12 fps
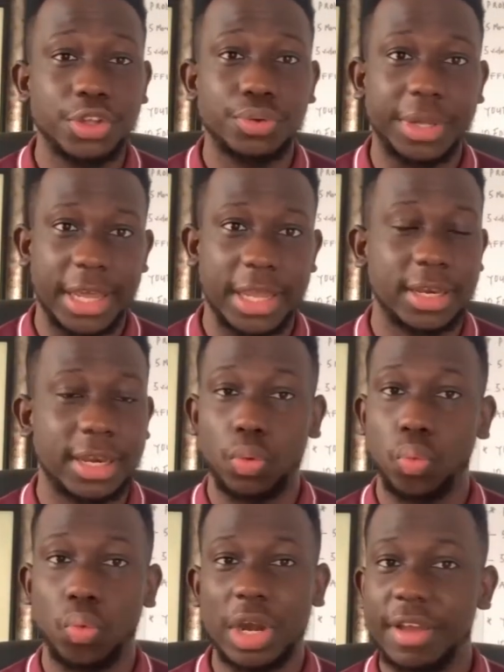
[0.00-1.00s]

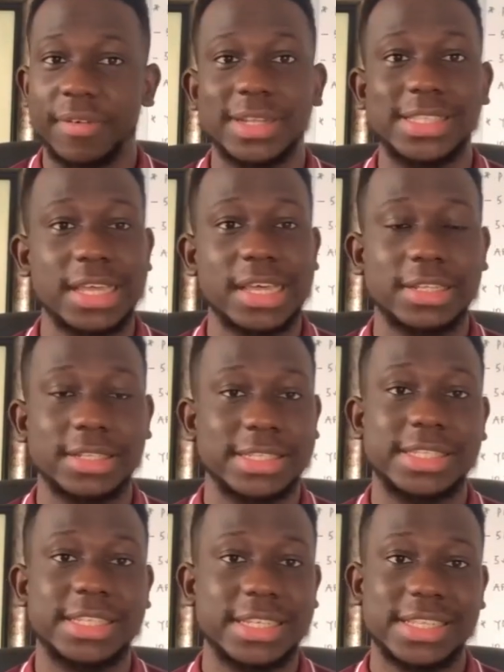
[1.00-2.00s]
in whatever thing
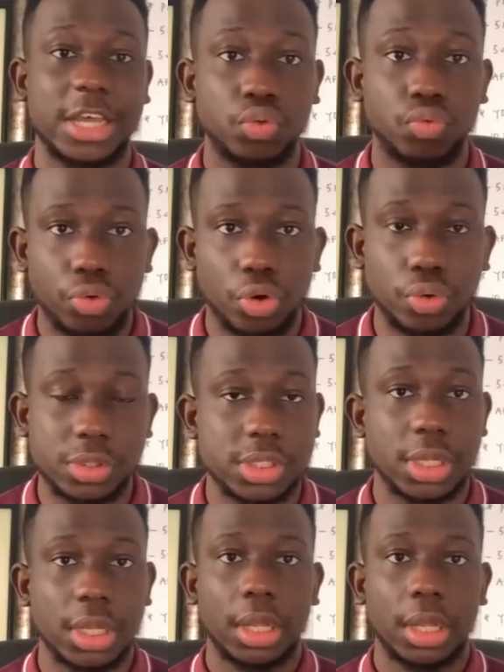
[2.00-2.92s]
it is that you wrote,